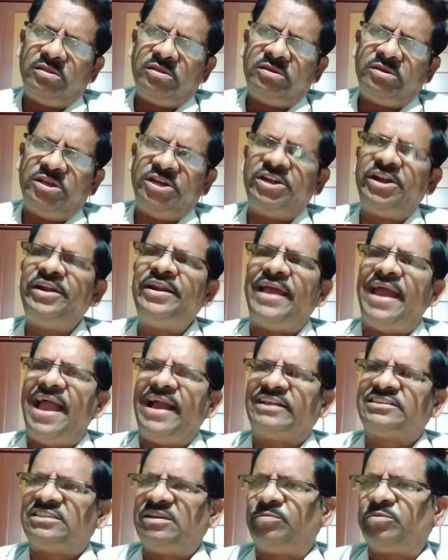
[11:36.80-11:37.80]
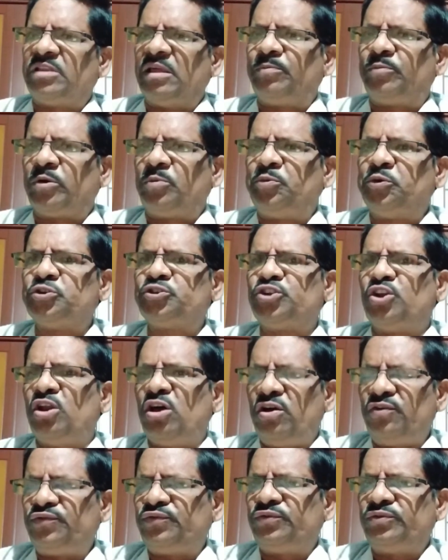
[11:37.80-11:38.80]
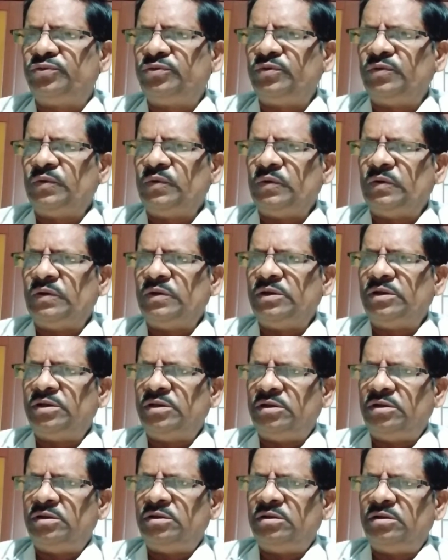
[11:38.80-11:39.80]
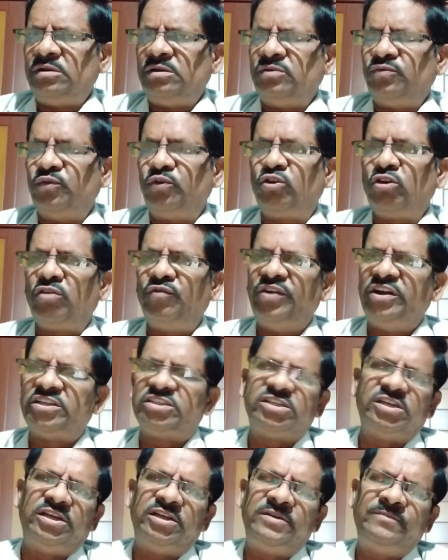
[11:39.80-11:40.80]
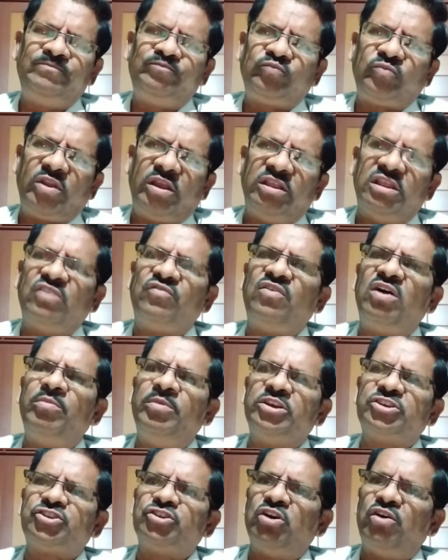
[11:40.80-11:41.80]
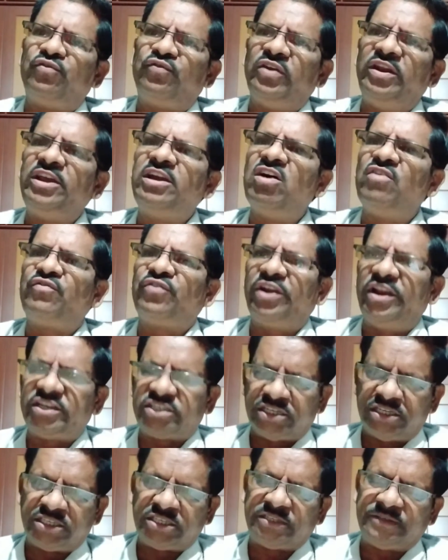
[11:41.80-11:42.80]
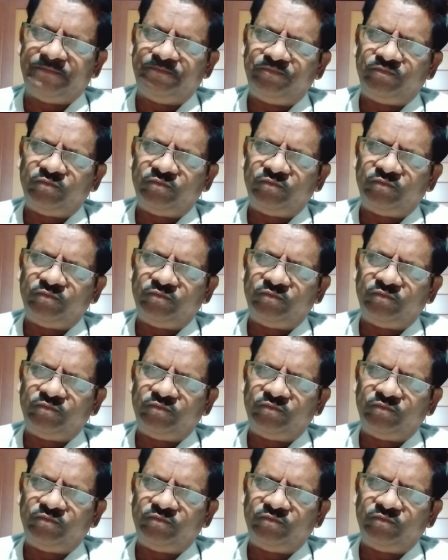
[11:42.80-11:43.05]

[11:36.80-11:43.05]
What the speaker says: didn't accept the proposal of Woodrow Wilson in the formation of League of Nations.